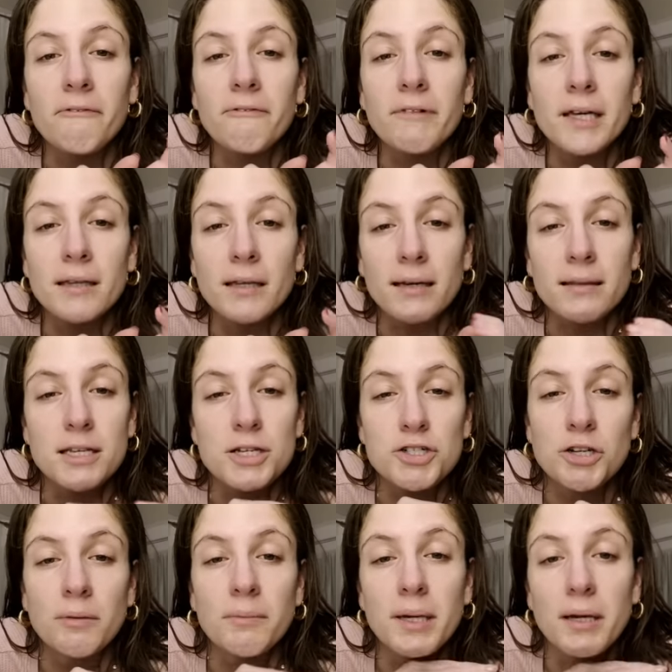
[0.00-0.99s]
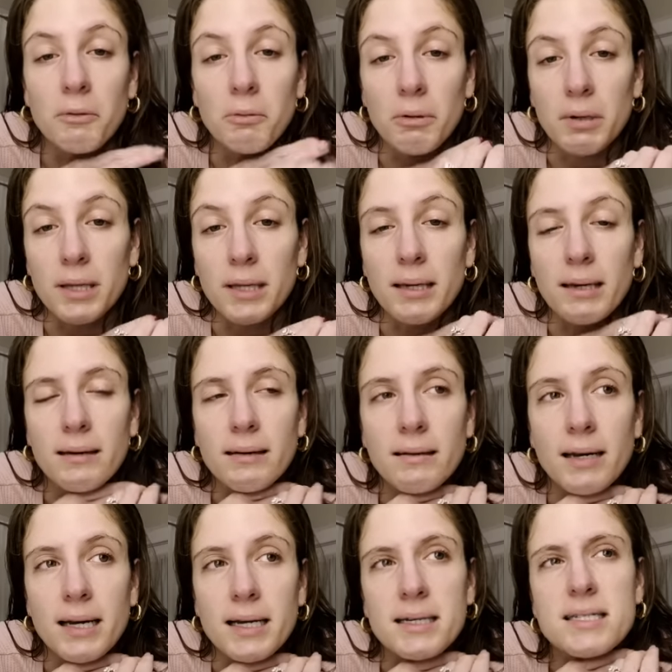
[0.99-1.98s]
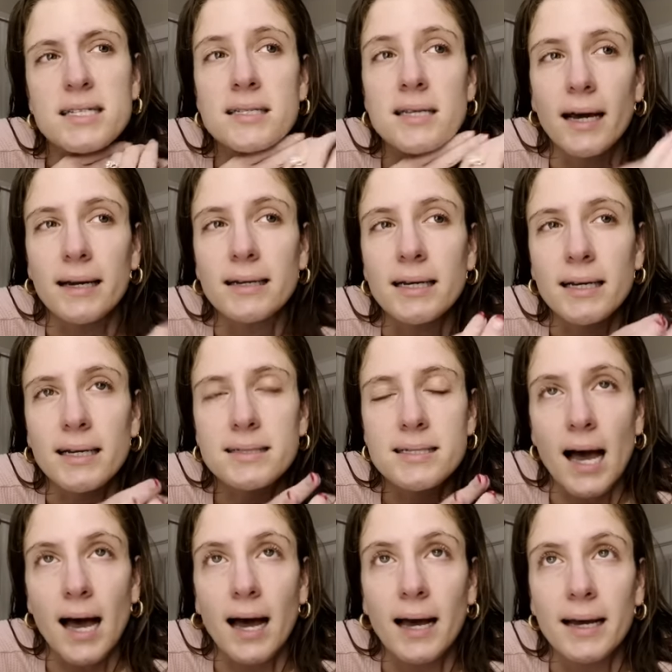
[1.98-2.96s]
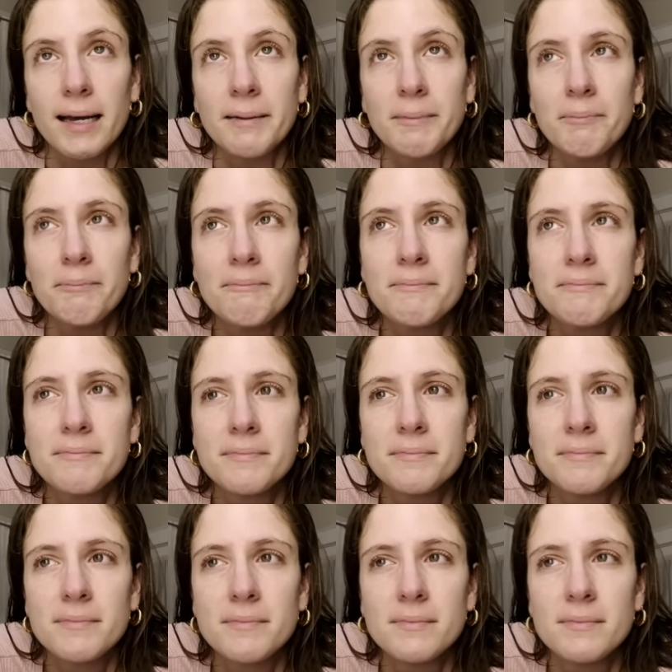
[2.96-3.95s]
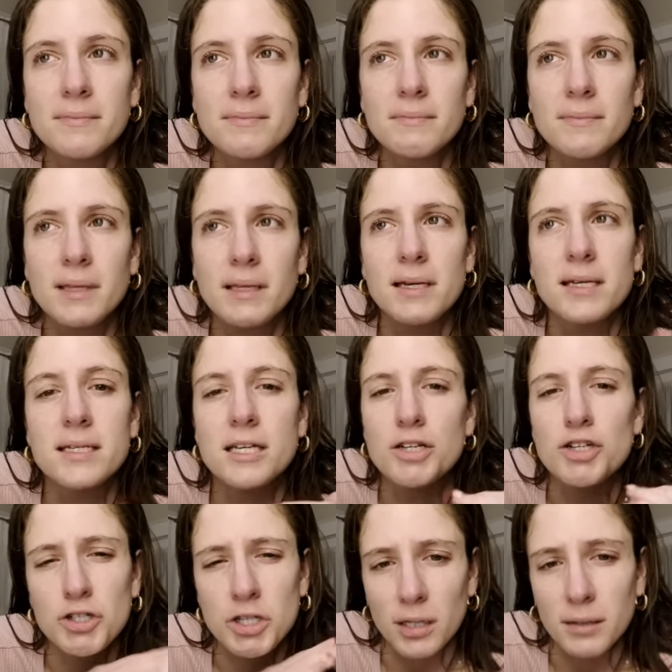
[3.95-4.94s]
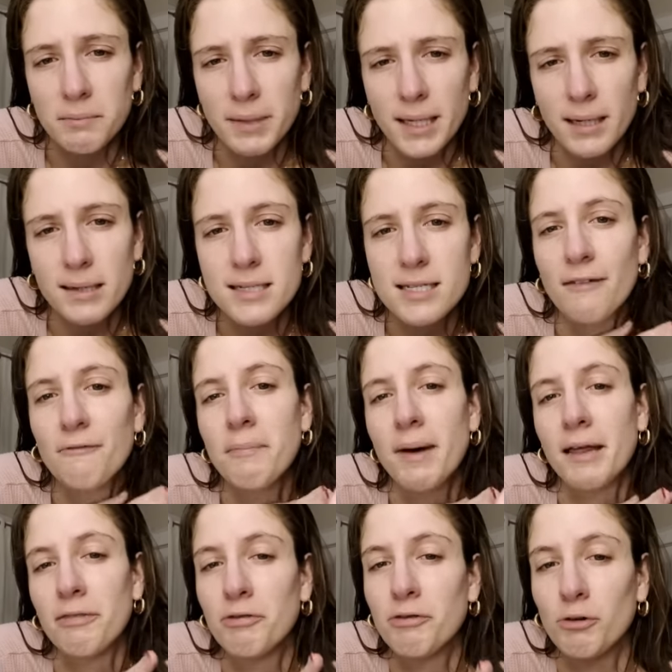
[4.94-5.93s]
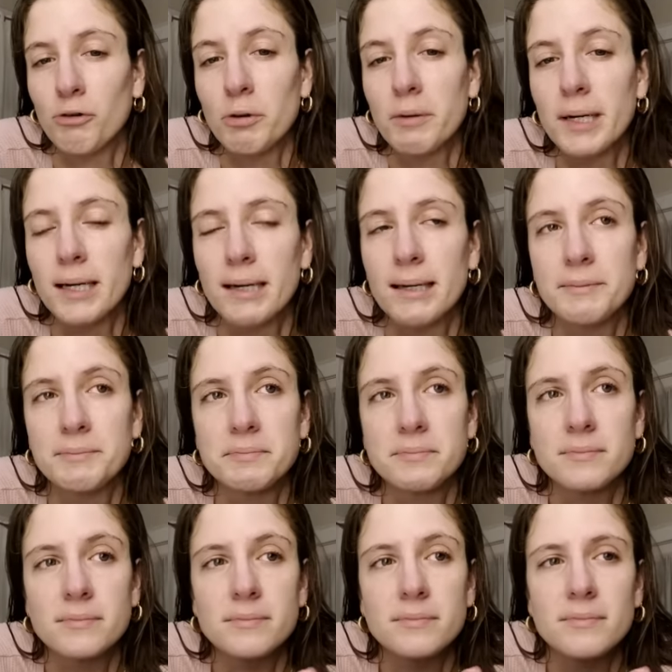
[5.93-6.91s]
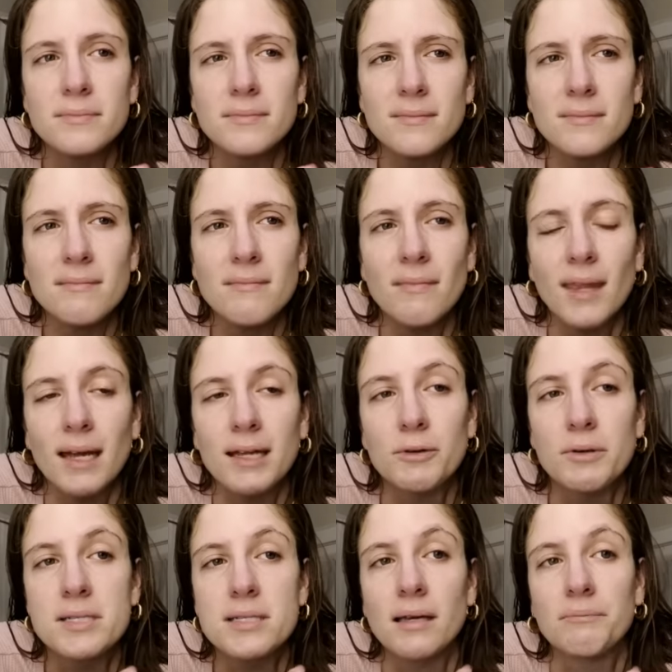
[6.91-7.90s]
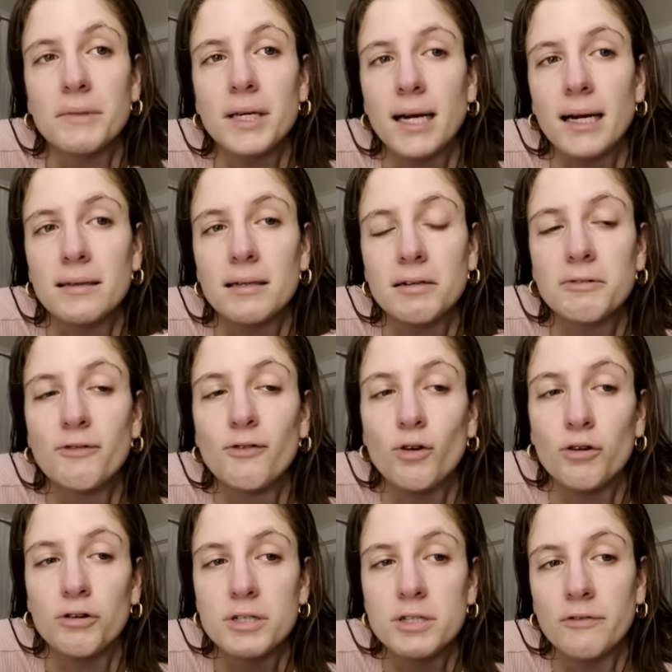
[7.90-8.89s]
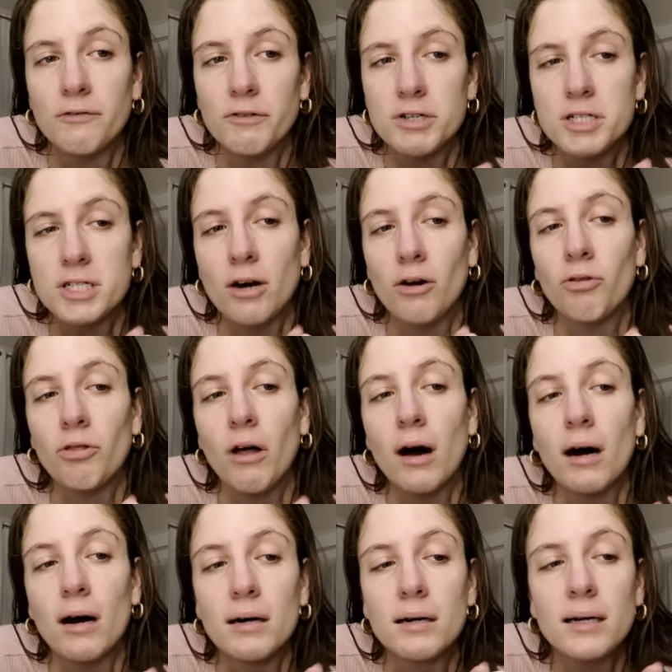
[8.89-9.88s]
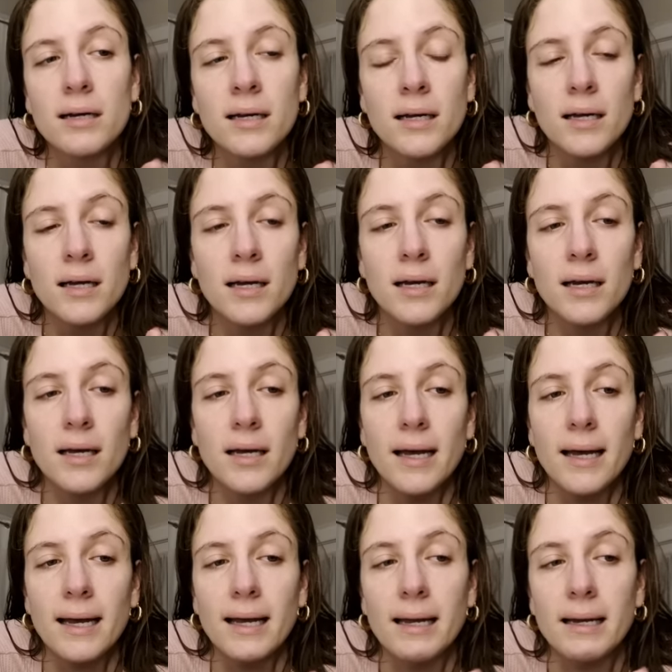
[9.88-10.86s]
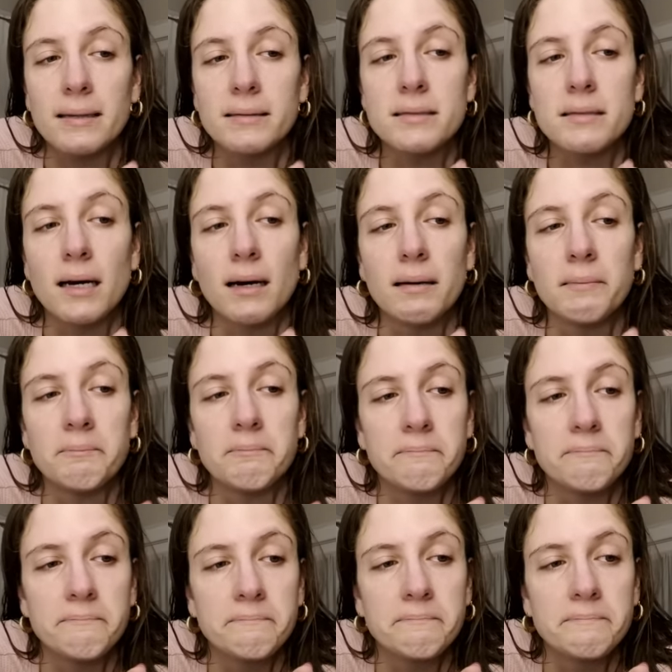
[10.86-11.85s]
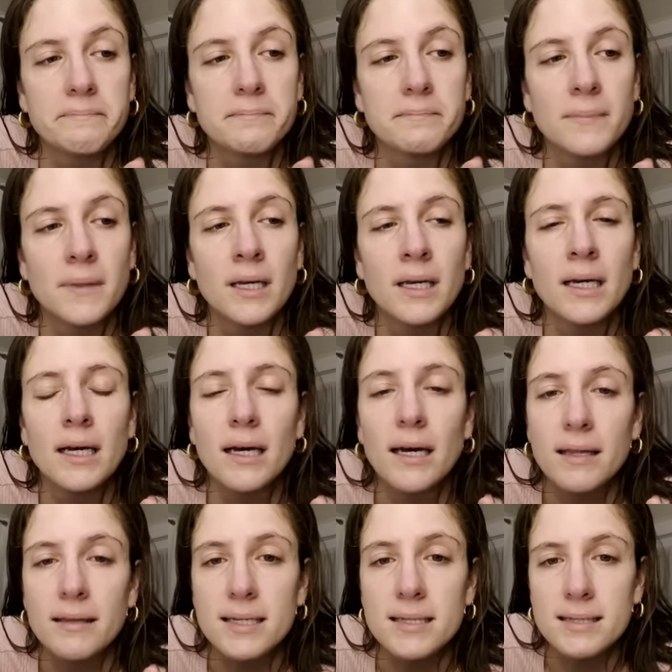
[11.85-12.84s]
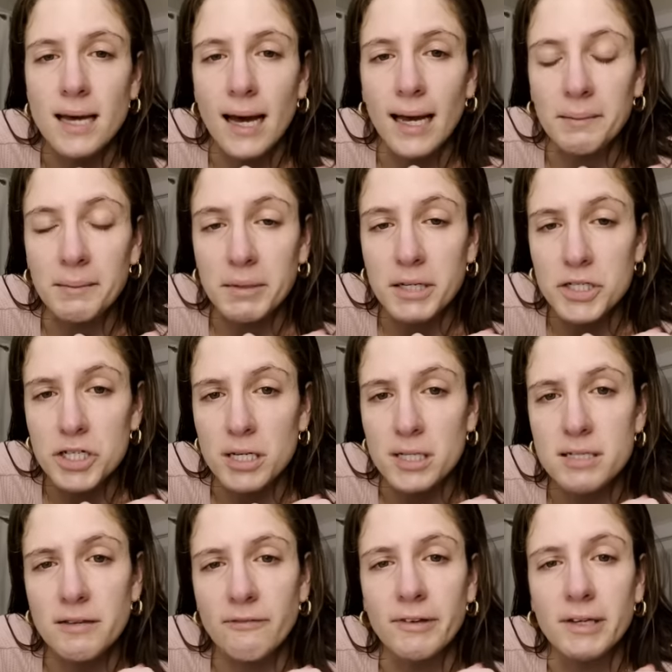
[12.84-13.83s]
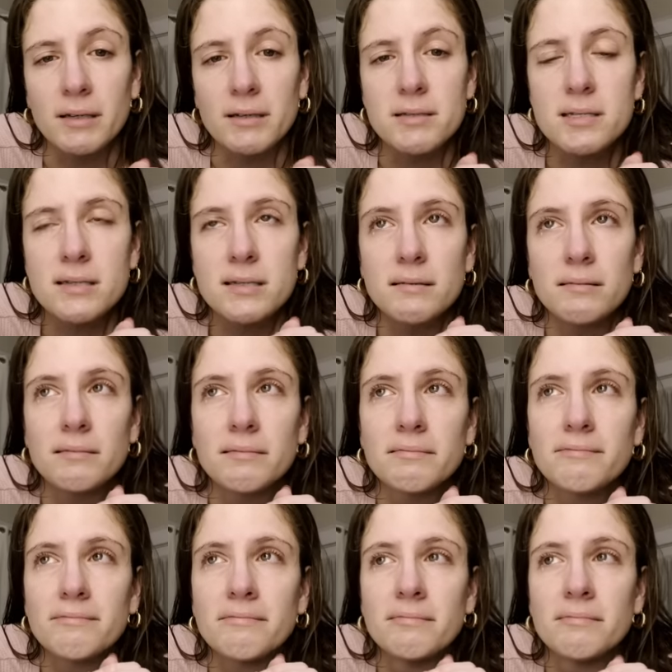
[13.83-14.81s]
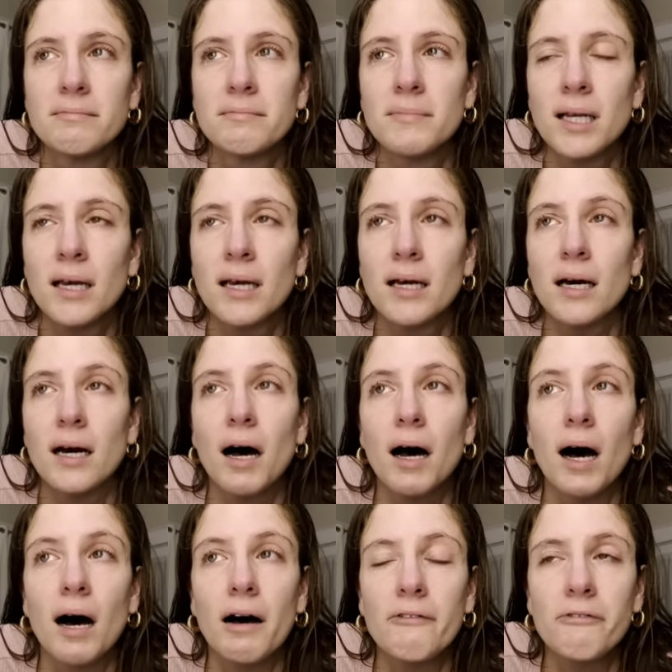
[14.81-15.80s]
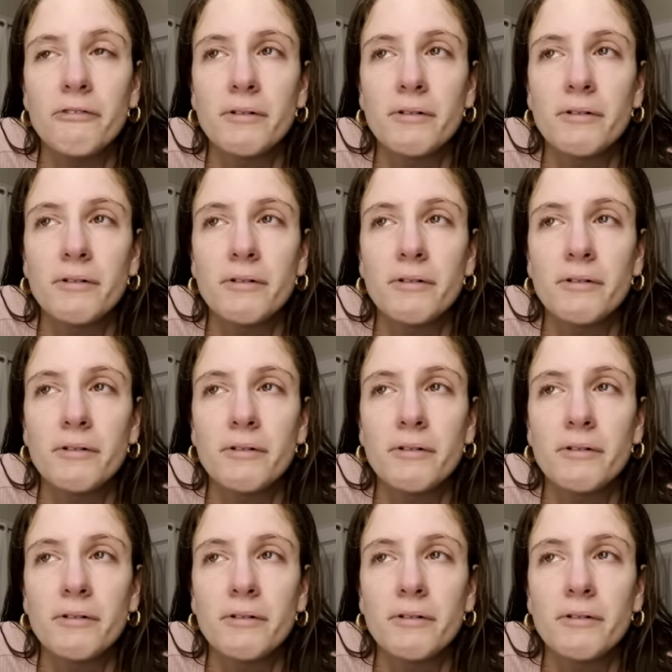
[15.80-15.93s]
feel like this should be a really exciting time because it should be because I've been through it. And it was something I looked forward to for so long. And um, the timing just feels off.